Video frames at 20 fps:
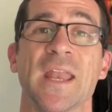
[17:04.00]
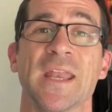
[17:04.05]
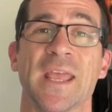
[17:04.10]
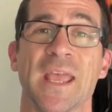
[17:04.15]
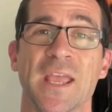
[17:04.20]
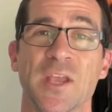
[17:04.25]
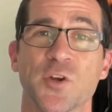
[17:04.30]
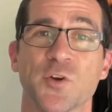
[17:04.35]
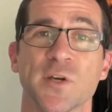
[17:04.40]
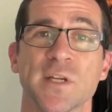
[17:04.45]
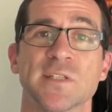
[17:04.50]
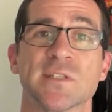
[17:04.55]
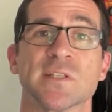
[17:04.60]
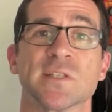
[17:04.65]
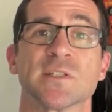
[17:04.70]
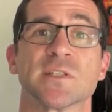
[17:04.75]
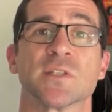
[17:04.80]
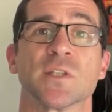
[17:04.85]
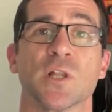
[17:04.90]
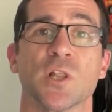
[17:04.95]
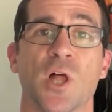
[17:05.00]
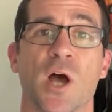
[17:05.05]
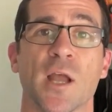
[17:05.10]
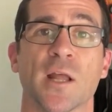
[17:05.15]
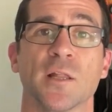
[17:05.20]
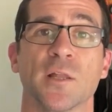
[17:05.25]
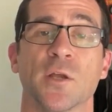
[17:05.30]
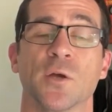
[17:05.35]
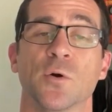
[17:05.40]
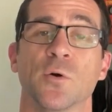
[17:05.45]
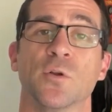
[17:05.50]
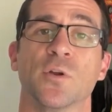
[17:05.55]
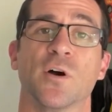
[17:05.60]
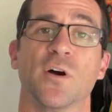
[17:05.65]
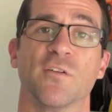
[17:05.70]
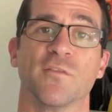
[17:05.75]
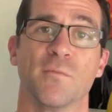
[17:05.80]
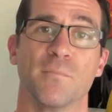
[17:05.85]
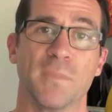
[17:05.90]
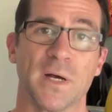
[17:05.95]
and increases the likelihood
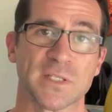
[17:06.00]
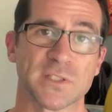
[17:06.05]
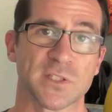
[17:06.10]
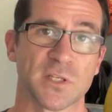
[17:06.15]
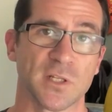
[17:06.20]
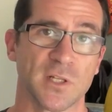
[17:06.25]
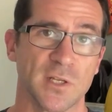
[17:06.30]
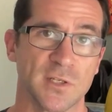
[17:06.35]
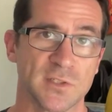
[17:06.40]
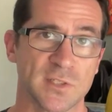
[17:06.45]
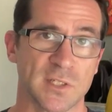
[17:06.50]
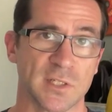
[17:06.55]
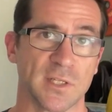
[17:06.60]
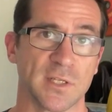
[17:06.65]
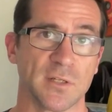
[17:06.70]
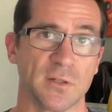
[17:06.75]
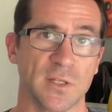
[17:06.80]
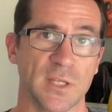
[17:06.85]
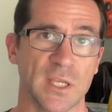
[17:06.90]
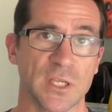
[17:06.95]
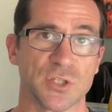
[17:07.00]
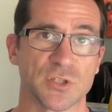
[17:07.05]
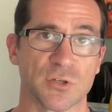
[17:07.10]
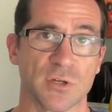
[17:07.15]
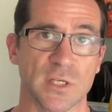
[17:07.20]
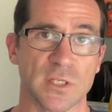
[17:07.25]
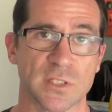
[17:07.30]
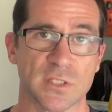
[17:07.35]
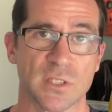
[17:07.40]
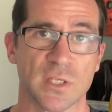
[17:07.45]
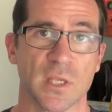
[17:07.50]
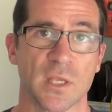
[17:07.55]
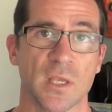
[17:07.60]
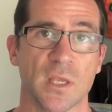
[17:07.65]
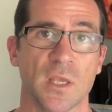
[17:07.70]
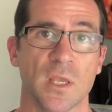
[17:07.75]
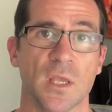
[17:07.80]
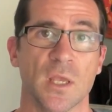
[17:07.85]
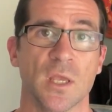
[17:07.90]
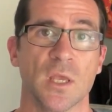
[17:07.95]
of musculoskeletal injuries.
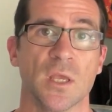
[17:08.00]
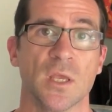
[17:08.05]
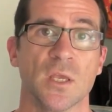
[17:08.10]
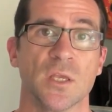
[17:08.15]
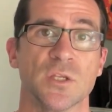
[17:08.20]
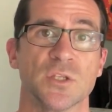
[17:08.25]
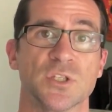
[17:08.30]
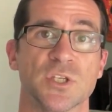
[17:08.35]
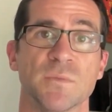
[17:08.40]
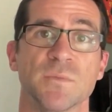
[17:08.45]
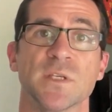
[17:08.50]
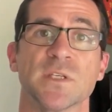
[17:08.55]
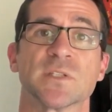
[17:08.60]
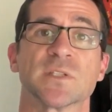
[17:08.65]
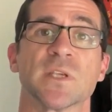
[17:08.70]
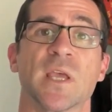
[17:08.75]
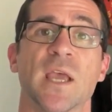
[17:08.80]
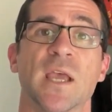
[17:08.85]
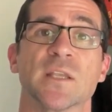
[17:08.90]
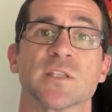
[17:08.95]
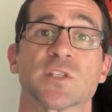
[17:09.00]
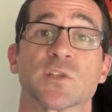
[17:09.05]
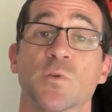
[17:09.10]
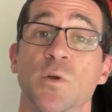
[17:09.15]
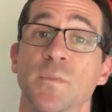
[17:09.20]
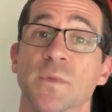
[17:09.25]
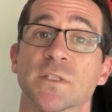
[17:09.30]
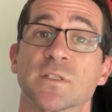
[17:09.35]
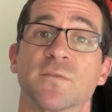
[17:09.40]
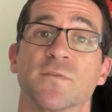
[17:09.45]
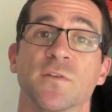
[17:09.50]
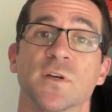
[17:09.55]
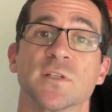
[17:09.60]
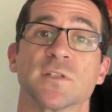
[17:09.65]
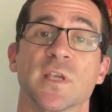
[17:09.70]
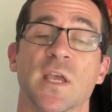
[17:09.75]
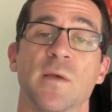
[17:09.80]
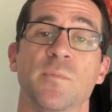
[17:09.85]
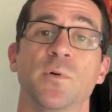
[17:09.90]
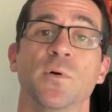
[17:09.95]
Gymnasts and swimmers, for
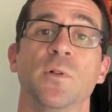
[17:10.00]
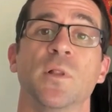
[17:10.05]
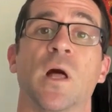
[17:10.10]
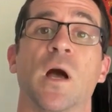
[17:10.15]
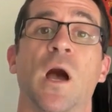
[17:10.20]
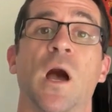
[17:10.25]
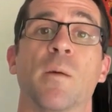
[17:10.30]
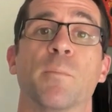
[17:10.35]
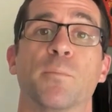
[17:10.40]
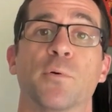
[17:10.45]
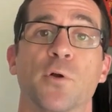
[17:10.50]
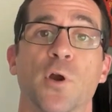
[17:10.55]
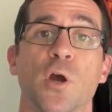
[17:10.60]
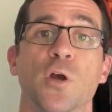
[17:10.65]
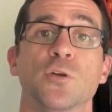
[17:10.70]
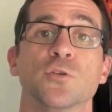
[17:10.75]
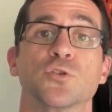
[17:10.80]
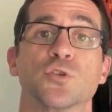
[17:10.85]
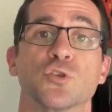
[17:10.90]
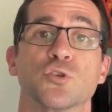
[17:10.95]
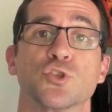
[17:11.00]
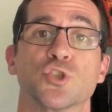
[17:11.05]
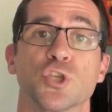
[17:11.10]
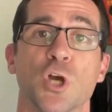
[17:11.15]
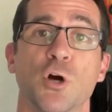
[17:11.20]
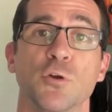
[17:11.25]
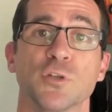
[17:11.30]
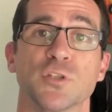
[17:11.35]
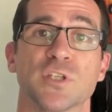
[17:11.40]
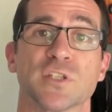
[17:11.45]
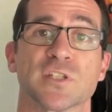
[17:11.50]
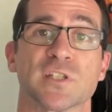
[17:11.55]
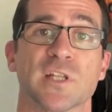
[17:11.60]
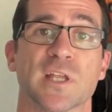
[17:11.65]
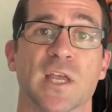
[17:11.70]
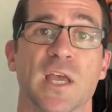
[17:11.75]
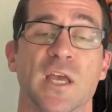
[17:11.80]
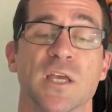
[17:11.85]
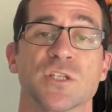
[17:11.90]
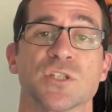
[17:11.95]
example, are prone to shoulder
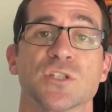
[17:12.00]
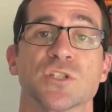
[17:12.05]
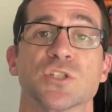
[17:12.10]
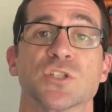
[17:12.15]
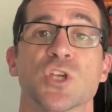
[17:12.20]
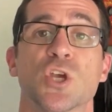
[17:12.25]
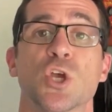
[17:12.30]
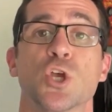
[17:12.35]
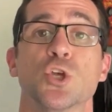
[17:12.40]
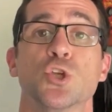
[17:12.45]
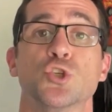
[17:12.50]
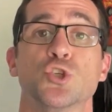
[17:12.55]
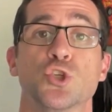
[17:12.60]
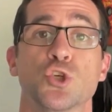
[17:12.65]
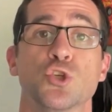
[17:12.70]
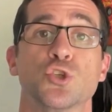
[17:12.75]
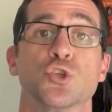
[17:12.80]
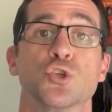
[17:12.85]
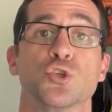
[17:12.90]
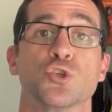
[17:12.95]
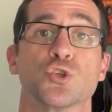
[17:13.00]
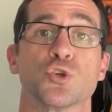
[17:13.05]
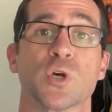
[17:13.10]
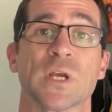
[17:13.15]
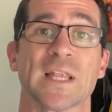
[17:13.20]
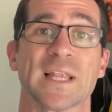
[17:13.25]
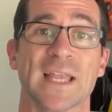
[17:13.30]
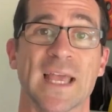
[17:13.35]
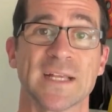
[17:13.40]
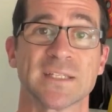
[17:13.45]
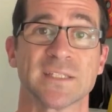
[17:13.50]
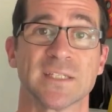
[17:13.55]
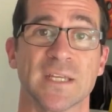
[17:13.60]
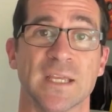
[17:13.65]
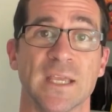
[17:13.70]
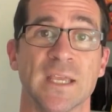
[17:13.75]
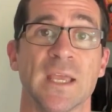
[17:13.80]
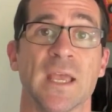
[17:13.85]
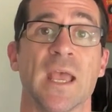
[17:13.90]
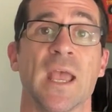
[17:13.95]
dislocations due to joint
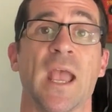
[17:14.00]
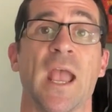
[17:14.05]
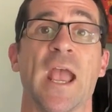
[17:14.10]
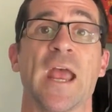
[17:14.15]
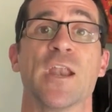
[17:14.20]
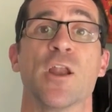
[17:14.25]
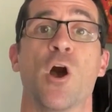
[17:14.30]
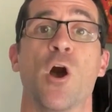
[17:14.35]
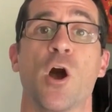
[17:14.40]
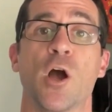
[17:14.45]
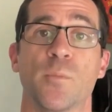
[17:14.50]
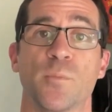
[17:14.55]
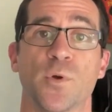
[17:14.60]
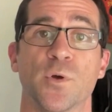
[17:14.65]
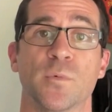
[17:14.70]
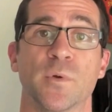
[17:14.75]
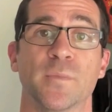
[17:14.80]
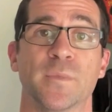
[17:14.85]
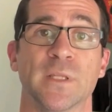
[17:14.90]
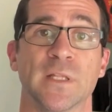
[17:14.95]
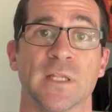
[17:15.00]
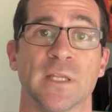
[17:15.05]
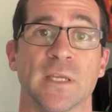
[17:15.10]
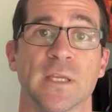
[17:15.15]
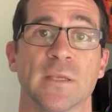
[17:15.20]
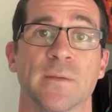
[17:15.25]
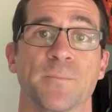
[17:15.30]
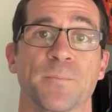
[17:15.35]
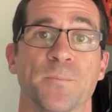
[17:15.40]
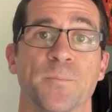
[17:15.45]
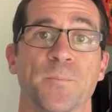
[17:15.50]
laxity and hypermobility.